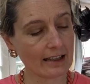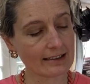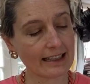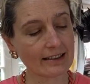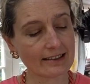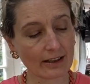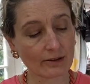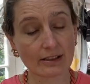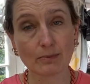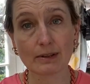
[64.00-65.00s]
as he
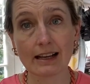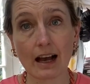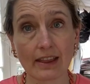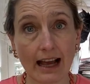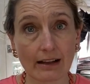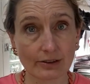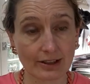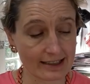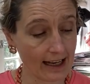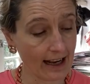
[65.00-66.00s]
consulted with the other
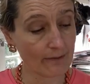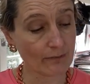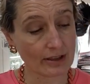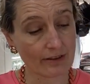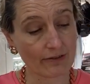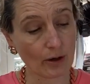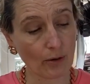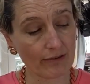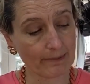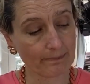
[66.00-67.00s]
elders in front of the
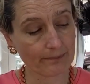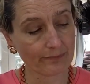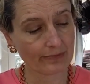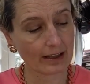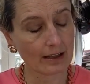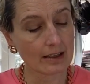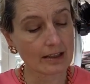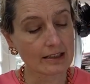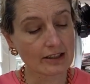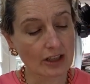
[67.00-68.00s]
coffin.
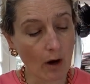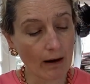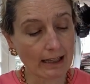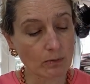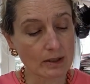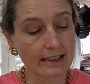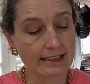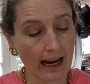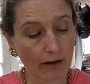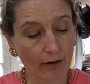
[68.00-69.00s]
Stoic was a
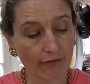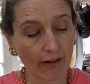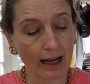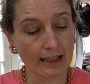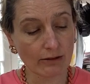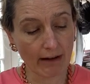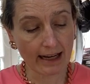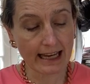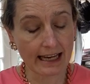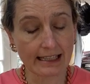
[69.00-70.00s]
terrifying,
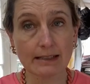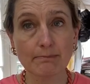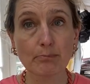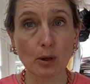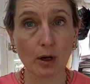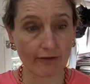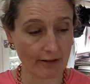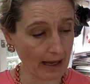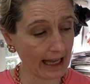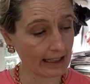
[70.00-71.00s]
red-headed bull of a
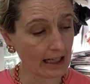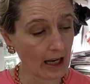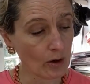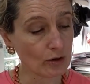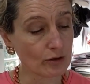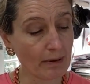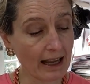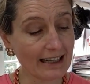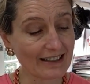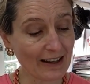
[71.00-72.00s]
man, whose
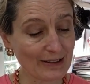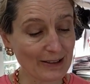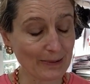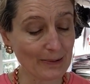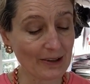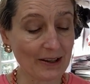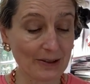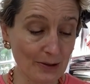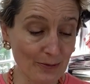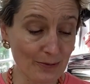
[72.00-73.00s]
belly turned a corner a
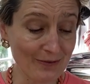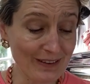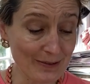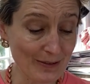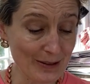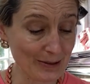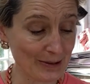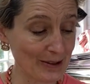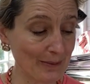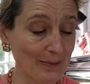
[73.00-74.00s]
good foot or
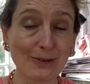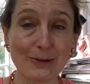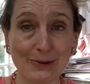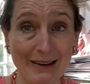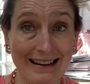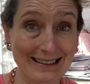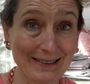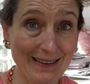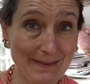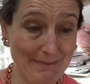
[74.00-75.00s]
two before the rest of
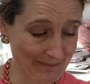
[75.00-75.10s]
him.